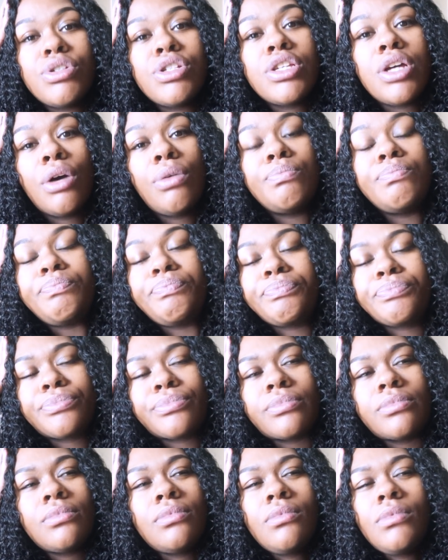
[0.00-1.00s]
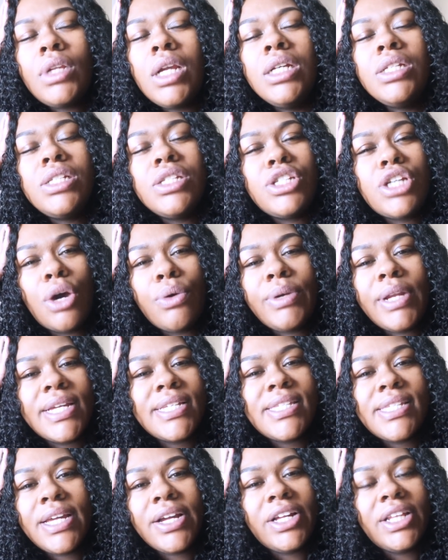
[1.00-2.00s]
So don't
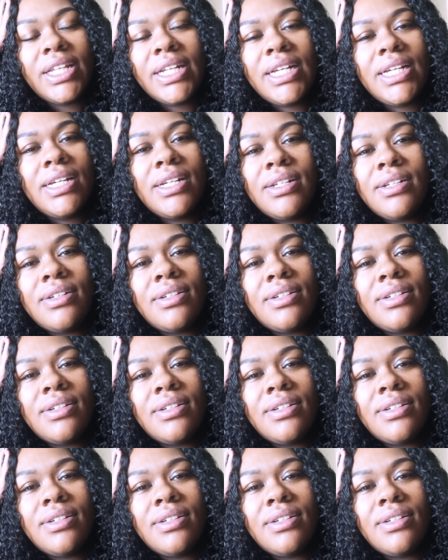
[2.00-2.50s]
necessarily